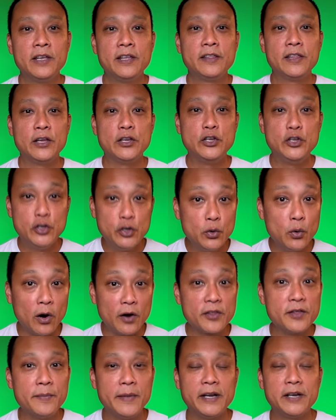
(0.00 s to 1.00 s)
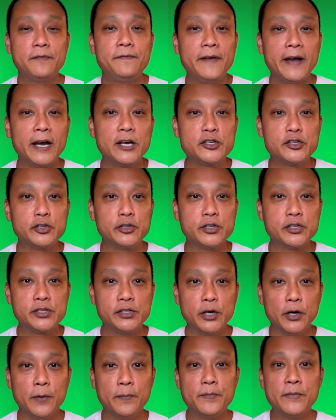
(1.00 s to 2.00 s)
then you are the manufacturer,
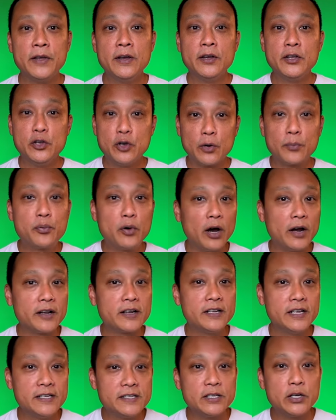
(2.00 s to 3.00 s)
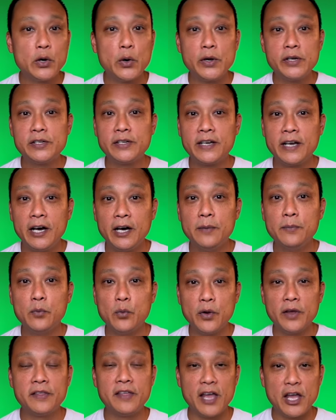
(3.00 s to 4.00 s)
so your product isn't going to come
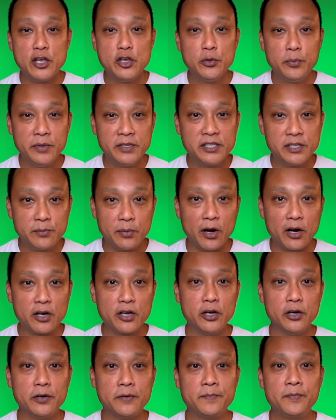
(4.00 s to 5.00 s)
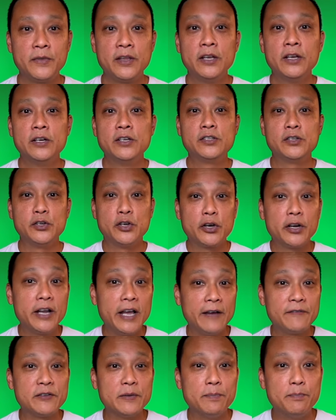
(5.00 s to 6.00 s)
with a UPC barcode. So you're gonna
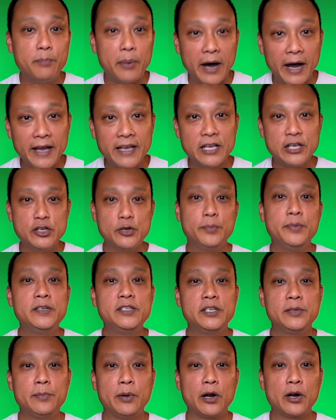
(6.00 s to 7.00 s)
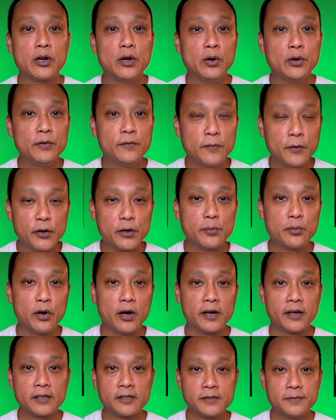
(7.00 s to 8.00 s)
have to buy a UPC barcode for your
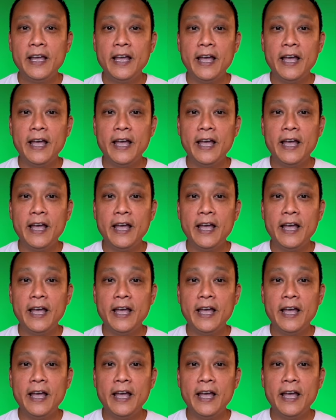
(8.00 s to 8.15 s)
product.